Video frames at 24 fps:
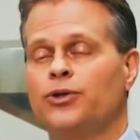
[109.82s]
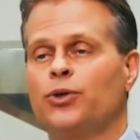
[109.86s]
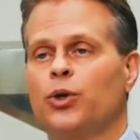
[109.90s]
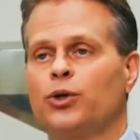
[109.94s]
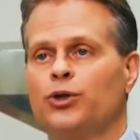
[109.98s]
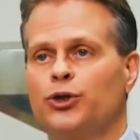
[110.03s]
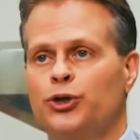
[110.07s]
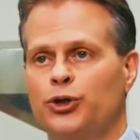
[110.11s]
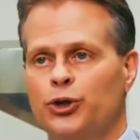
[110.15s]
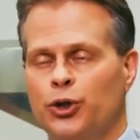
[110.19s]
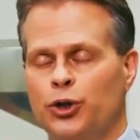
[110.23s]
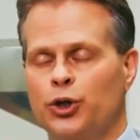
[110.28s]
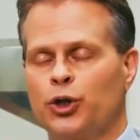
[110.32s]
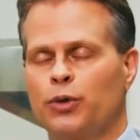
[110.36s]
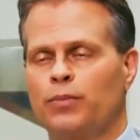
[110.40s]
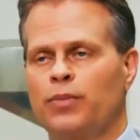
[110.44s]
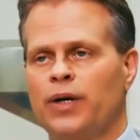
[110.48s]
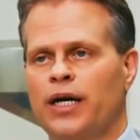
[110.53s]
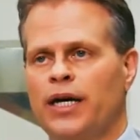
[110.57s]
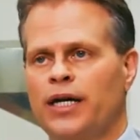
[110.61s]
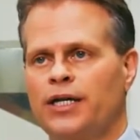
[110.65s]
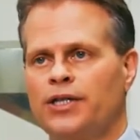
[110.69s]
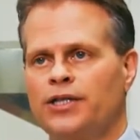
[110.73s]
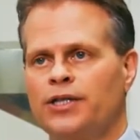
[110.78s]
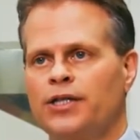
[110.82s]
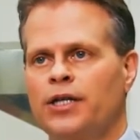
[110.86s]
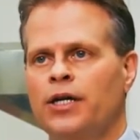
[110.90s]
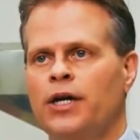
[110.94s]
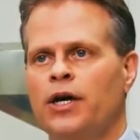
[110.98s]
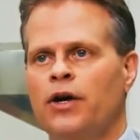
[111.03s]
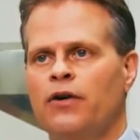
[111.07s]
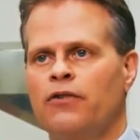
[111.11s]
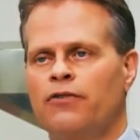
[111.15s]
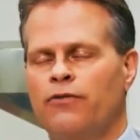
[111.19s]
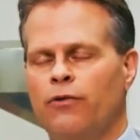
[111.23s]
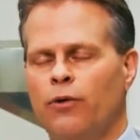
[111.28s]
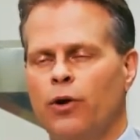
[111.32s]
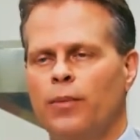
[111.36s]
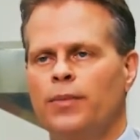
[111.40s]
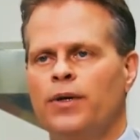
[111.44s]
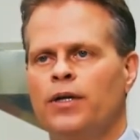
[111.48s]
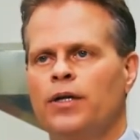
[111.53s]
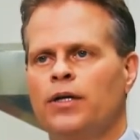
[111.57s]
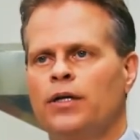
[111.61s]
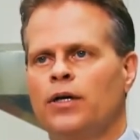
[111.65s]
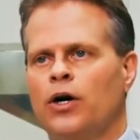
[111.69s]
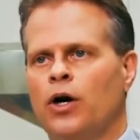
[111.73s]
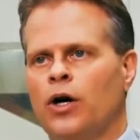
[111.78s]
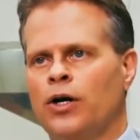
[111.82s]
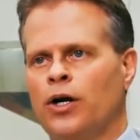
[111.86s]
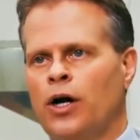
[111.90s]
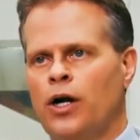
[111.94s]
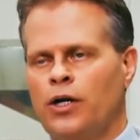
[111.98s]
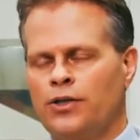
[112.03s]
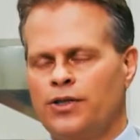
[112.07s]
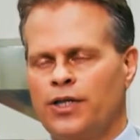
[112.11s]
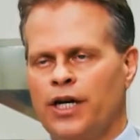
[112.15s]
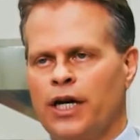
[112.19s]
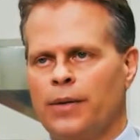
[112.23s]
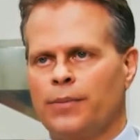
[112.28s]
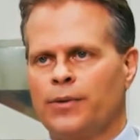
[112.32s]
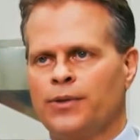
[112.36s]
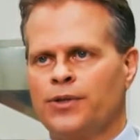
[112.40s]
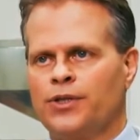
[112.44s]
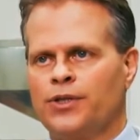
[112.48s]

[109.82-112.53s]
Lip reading: or sugar-based formula on Alzheimer's